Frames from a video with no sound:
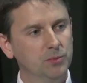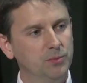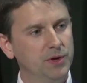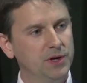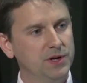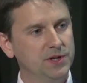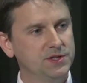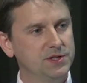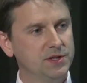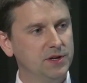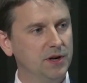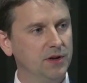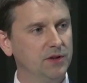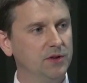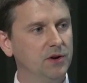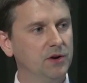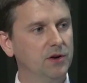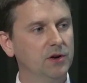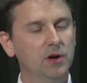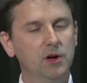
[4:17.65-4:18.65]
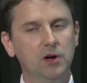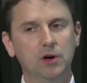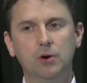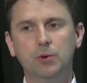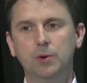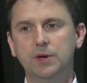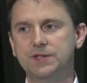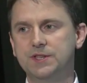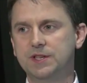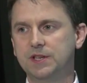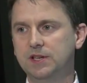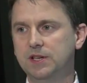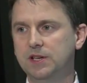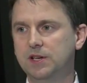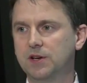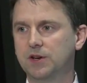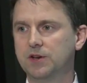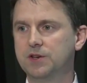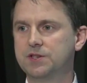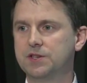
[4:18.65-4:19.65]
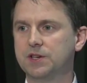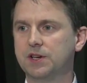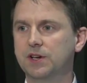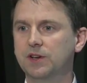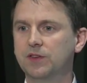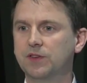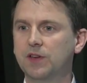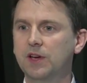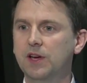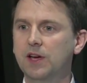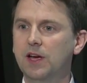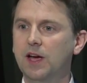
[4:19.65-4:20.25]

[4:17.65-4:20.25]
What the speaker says: compared to other OECD countries,